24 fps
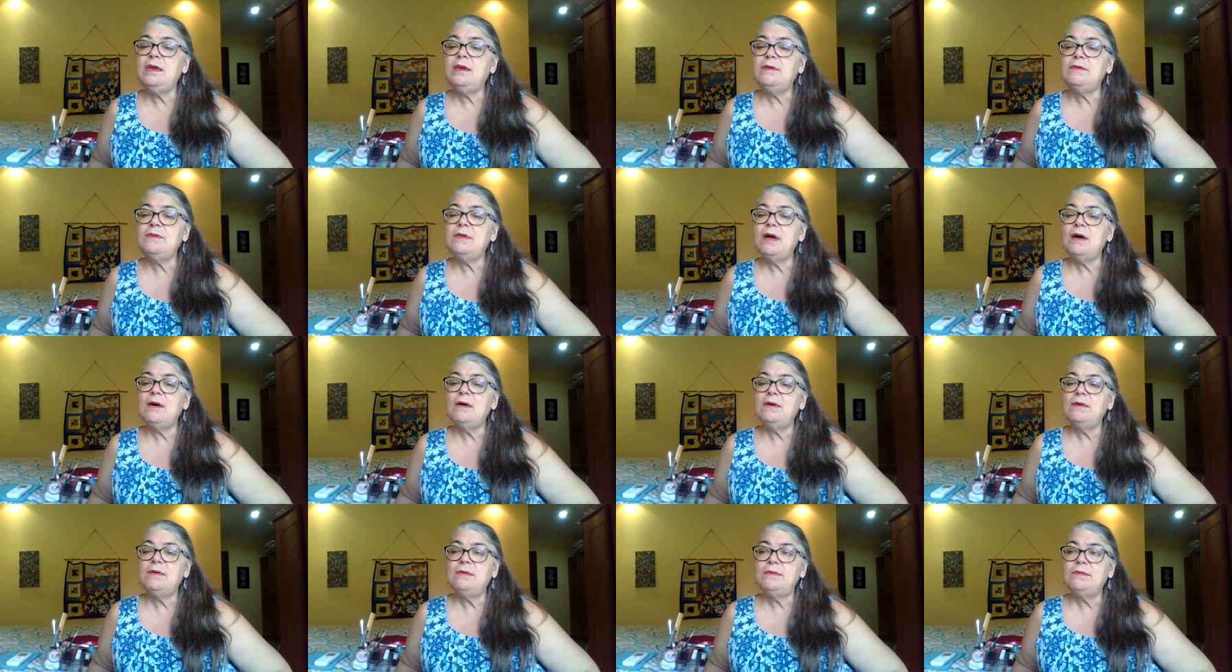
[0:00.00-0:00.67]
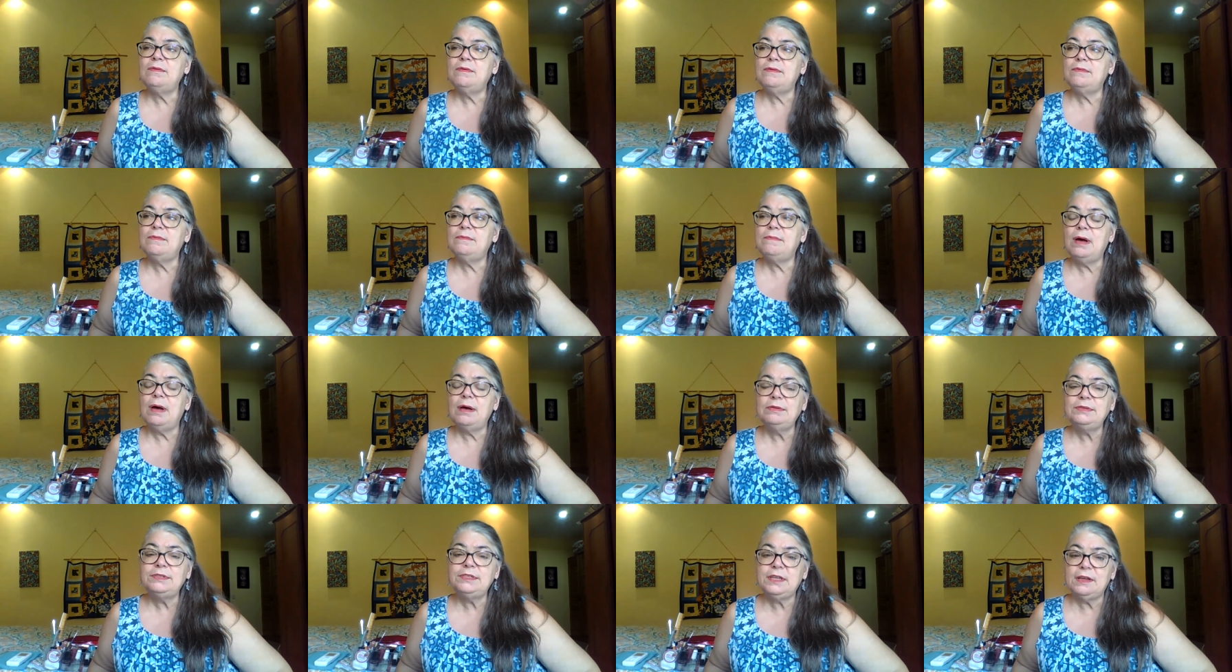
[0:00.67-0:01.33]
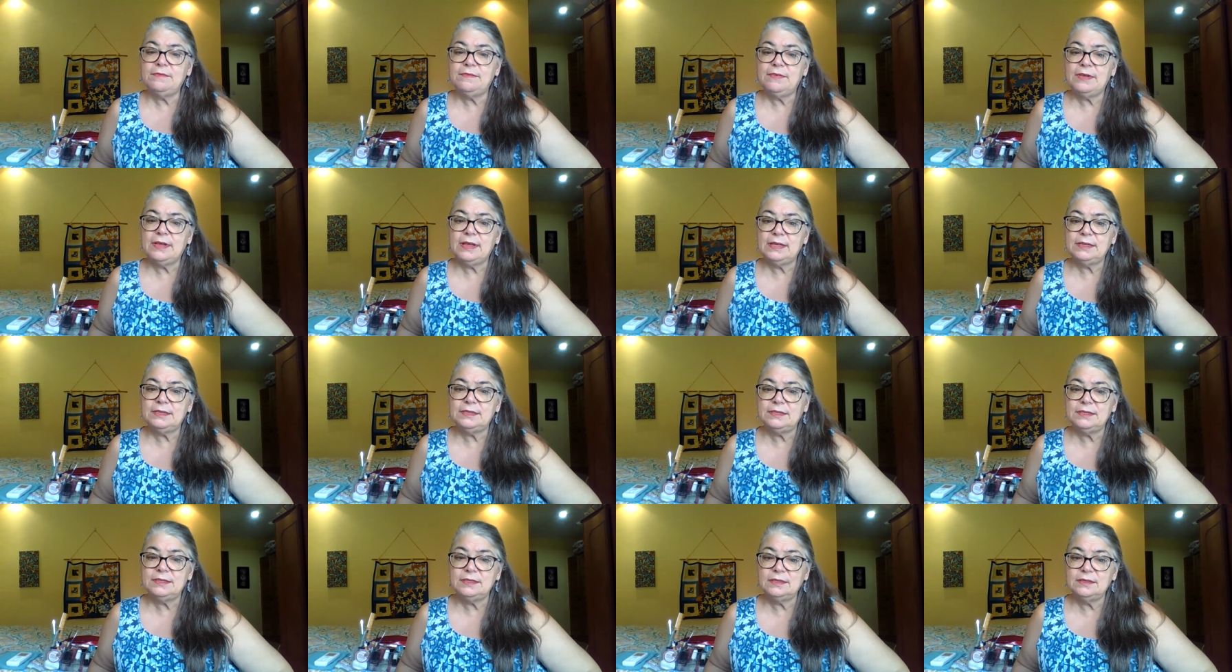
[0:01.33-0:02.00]
you know, most of
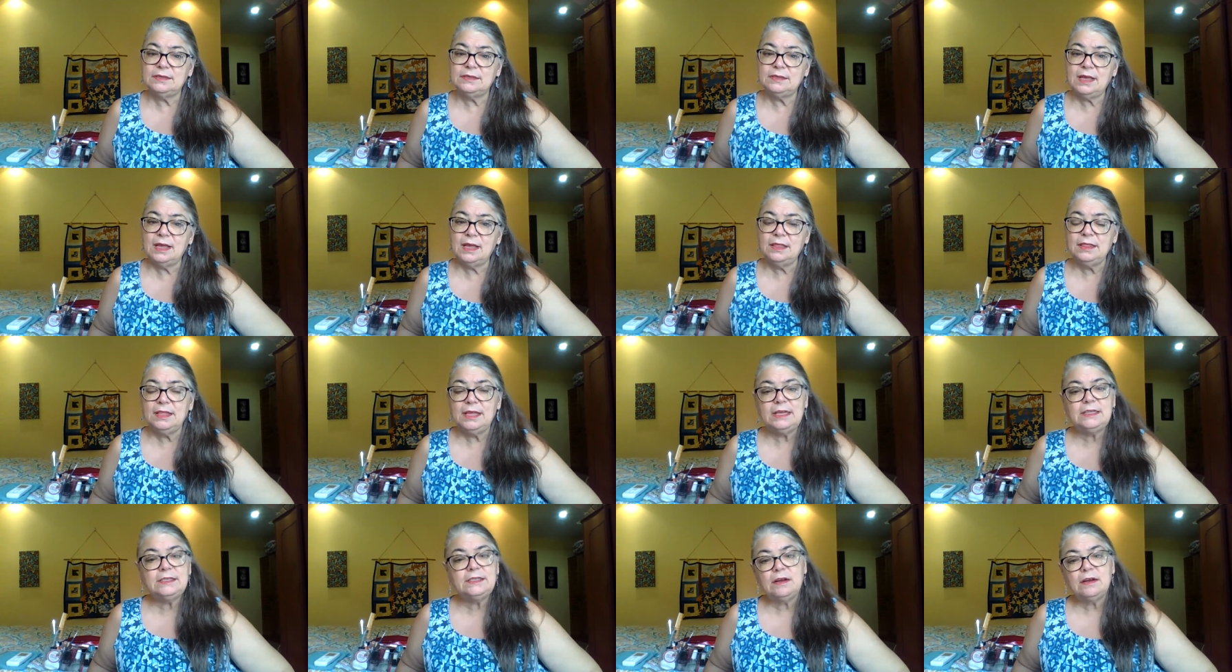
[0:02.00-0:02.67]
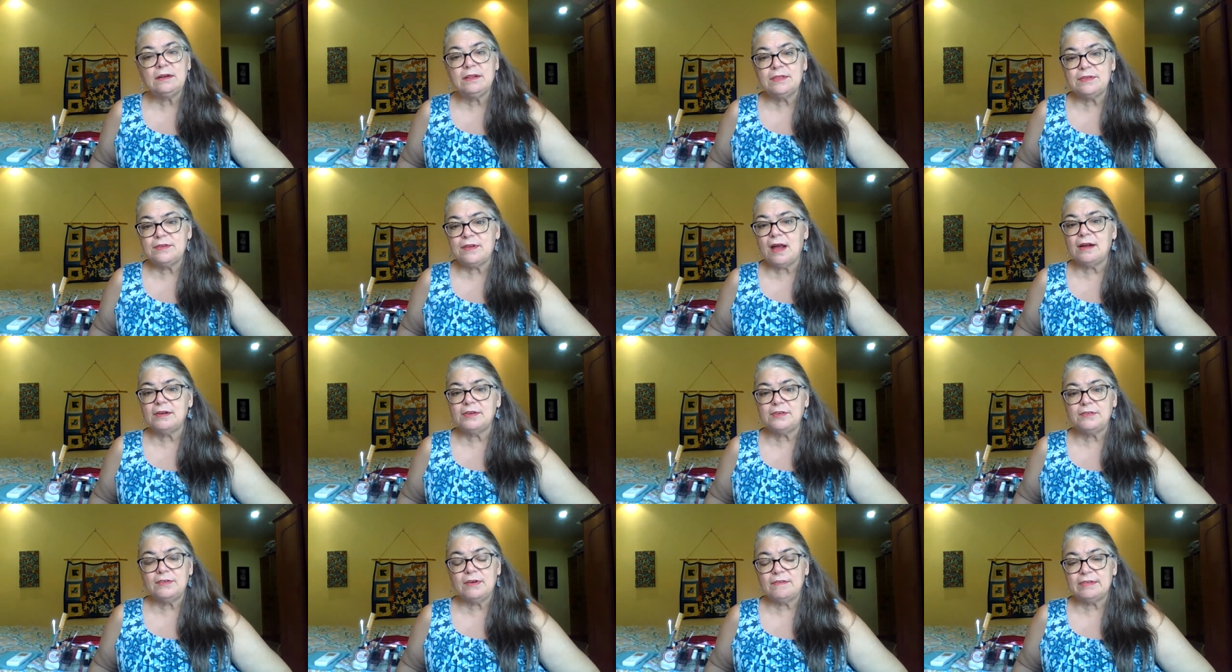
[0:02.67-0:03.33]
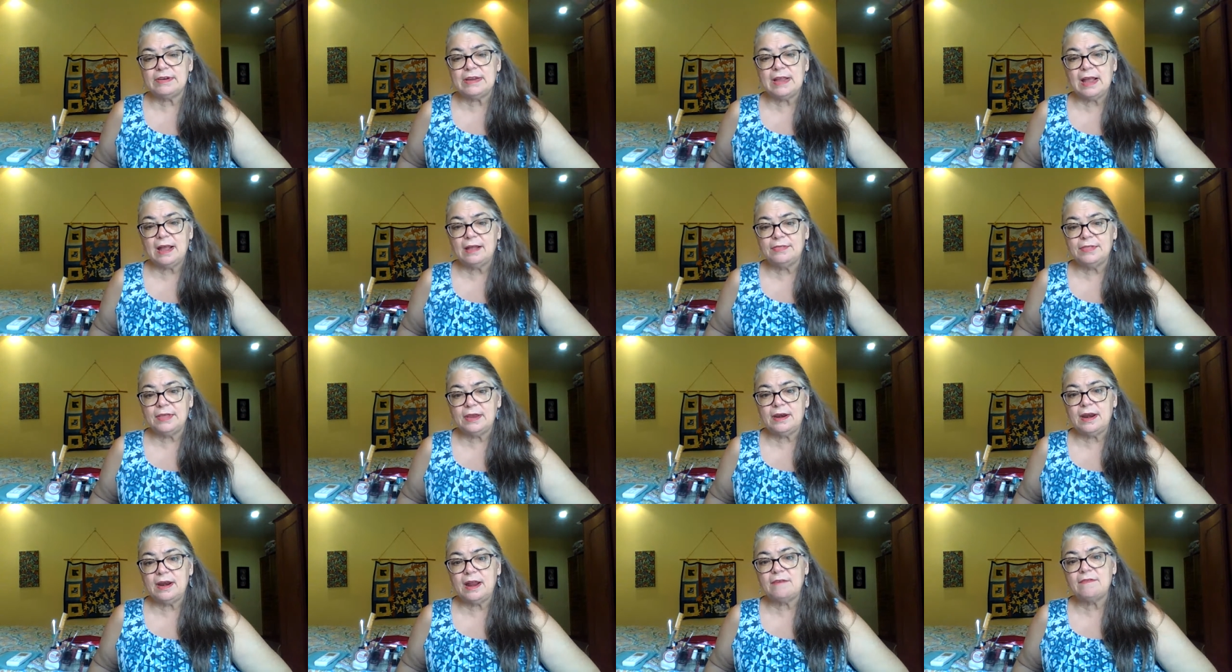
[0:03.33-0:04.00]
us at least go to the doctor every now
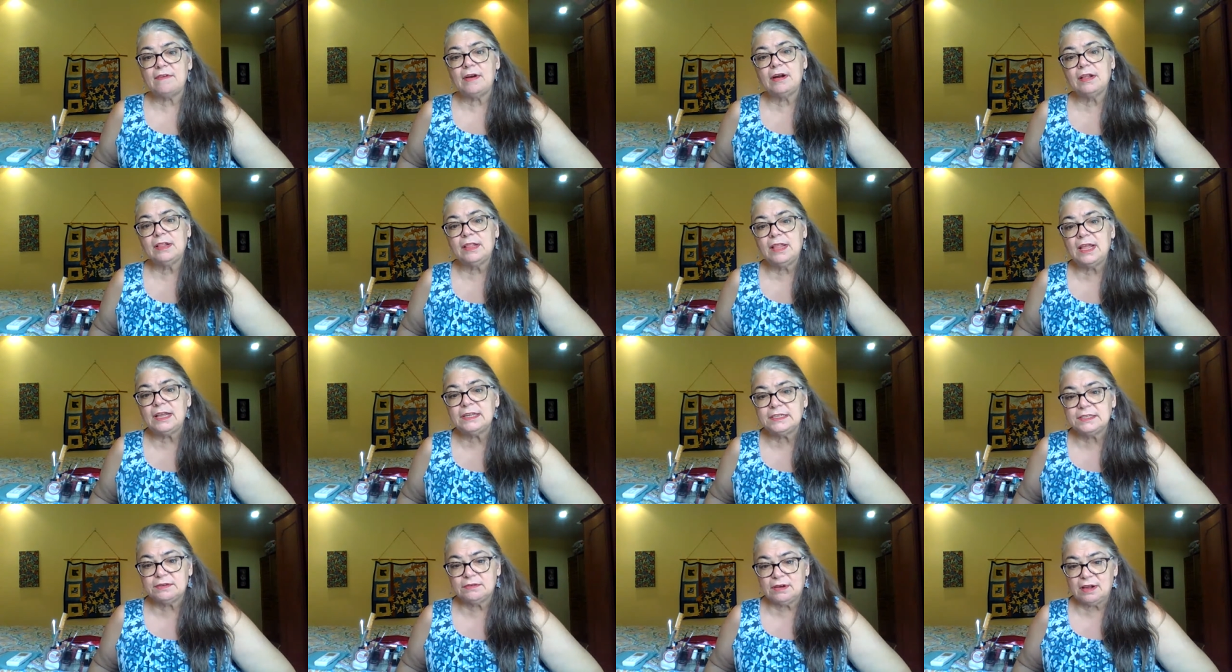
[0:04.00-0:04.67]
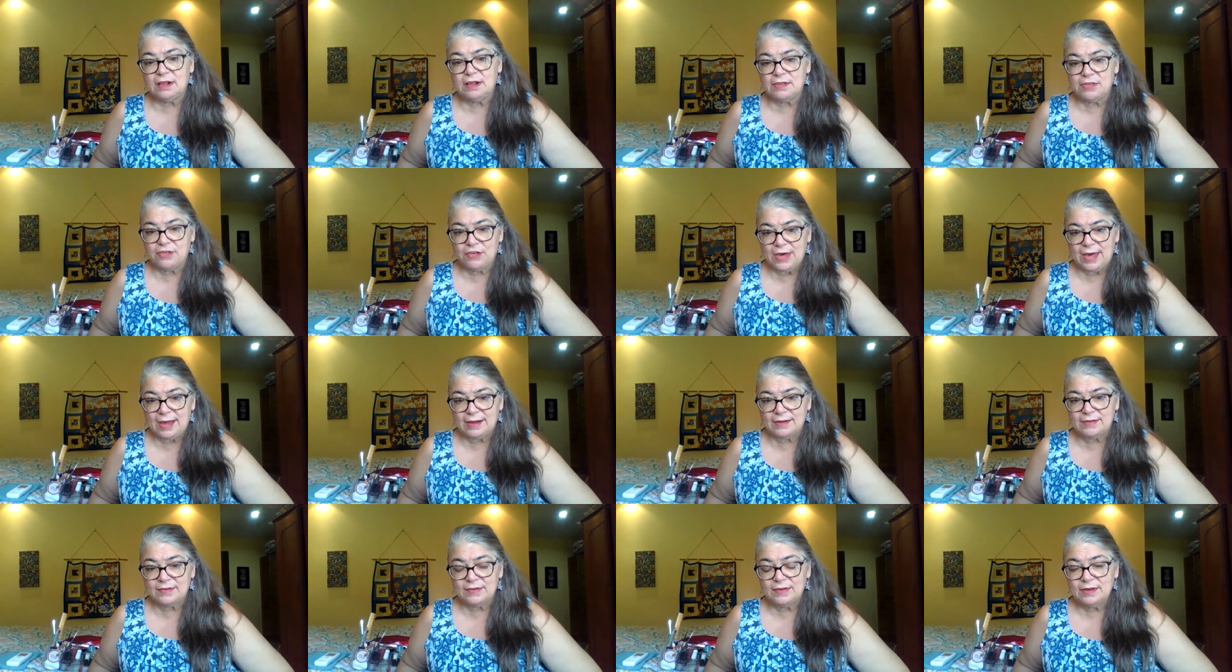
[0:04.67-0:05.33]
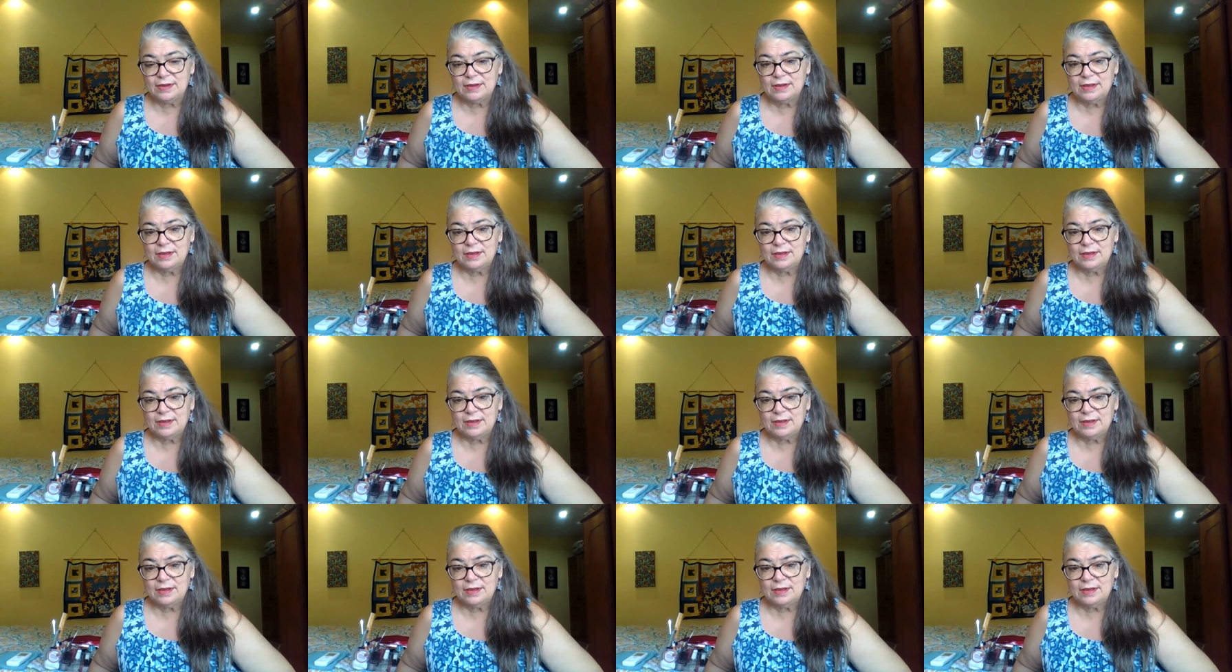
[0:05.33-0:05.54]
and then and have our cholesterol checked.